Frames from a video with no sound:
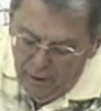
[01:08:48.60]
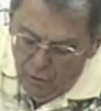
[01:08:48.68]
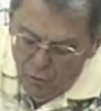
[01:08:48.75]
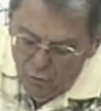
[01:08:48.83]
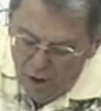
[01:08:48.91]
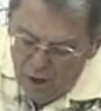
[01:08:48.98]

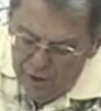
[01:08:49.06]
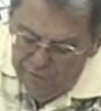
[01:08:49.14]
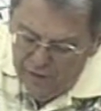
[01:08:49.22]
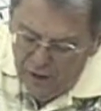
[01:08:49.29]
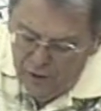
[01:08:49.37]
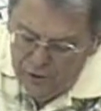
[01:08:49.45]

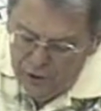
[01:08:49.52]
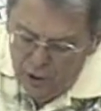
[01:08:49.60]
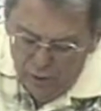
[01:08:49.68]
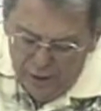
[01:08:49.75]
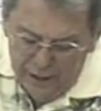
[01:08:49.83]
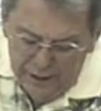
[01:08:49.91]
Rockefeller
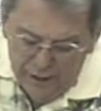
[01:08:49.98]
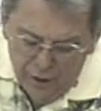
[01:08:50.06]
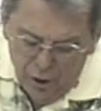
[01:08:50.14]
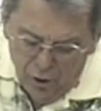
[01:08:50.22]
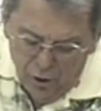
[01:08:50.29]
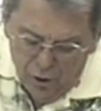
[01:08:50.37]
donated
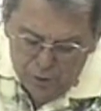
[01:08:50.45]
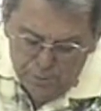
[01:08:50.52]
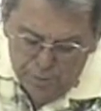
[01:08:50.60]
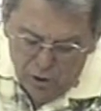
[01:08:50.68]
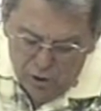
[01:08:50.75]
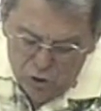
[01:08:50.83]
a
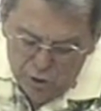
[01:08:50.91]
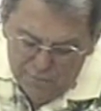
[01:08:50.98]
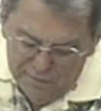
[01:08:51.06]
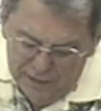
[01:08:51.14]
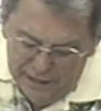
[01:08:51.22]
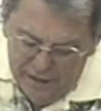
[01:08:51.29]
large parcel
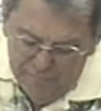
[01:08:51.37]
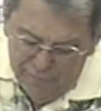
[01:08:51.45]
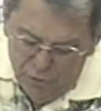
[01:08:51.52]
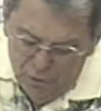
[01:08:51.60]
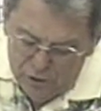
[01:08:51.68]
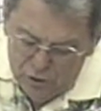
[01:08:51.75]
of land
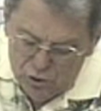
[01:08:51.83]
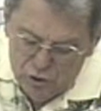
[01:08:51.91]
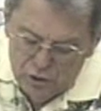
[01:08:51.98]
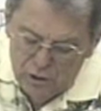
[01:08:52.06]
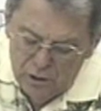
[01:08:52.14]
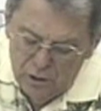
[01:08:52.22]
for
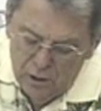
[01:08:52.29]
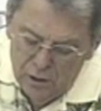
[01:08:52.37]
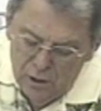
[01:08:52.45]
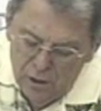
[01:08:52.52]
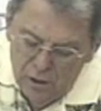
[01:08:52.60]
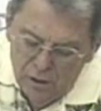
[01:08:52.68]

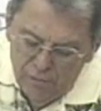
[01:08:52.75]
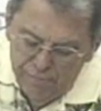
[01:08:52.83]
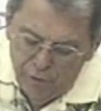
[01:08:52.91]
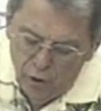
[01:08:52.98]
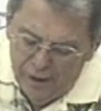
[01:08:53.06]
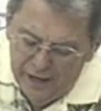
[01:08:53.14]

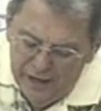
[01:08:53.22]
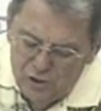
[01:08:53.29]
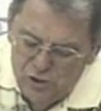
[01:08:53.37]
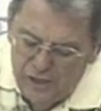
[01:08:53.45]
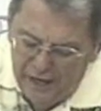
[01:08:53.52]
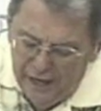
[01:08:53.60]

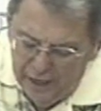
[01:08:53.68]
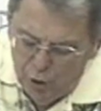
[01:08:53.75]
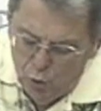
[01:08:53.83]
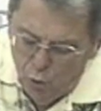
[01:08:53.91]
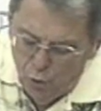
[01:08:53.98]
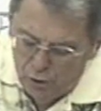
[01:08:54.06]
its
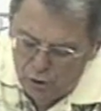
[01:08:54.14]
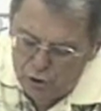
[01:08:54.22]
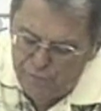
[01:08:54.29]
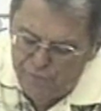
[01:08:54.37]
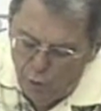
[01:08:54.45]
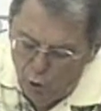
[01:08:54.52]

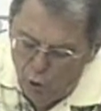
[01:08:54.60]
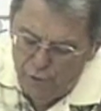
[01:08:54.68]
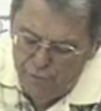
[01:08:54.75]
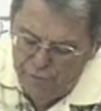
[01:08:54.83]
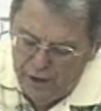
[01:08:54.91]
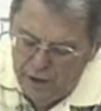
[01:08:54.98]
headquarters
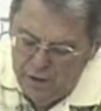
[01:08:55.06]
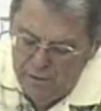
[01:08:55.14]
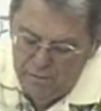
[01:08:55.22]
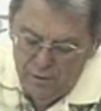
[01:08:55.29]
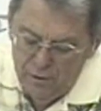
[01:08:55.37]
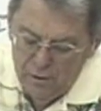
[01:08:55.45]
for the
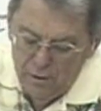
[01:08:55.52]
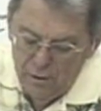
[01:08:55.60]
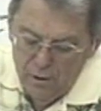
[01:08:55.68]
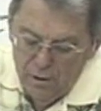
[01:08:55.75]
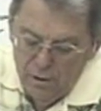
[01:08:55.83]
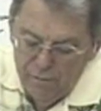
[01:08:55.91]

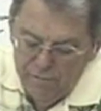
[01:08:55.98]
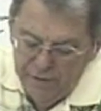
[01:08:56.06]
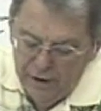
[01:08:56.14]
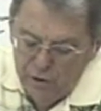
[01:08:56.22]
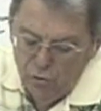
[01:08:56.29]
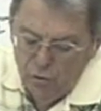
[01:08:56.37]

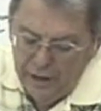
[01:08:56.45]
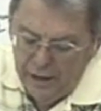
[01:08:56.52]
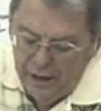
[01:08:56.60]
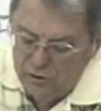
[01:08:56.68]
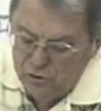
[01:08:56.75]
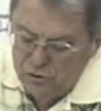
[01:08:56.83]
Federal
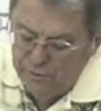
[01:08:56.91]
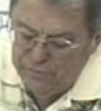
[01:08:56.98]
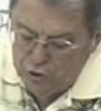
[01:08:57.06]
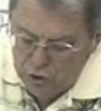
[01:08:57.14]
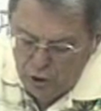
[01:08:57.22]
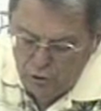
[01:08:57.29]
Council
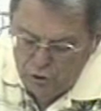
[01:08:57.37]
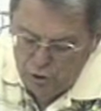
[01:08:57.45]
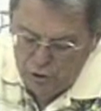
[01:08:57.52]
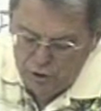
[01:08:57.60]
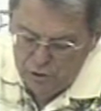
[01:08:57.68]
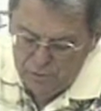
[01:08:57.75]
of
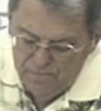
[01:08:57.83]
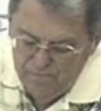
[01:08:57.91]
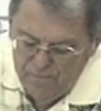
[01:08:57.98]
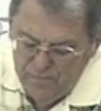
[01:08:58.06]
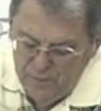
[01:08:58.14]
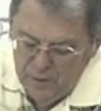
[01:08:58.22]
Churches.
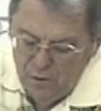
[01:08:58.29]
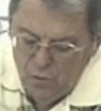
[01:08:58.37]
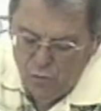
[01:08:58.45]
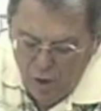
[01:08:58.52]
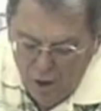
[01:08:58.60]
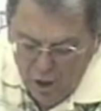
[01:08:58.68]

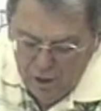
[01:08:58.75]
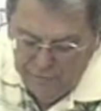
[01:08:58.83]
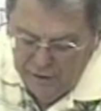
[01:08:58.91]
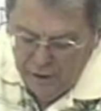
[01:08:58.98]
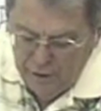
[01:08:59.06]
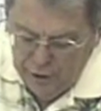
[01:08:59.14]

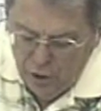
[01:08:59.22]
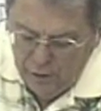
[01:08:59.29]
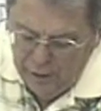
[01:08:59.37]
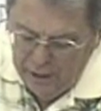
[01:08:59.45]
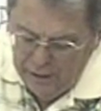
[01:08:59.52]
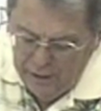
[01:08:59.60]
Rockefeller
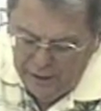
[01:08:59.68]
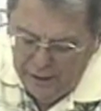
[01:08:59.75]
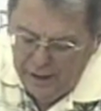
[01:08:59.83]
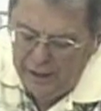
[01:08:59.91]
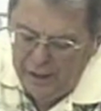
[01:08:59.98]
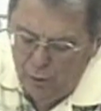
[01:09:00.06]
donated
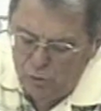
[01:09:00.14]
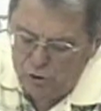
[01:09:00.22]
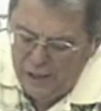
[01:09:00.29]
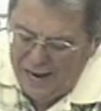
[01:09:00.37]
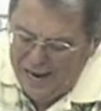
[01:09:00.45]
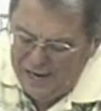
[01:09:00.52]
that. It
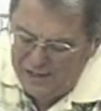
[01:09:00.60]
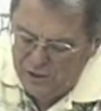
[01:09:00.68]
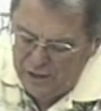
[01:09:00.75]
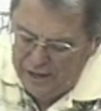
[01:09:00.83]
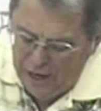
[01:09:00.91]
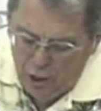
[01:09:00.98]
was
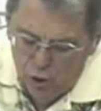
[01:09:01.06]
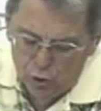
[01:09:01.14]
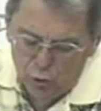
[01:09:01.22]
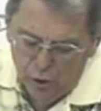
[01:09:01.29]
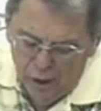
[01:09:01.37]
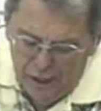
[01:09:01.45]
Eisenhower
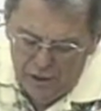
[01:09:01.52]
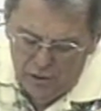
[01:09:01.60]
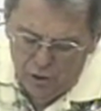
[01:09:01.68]
who laid the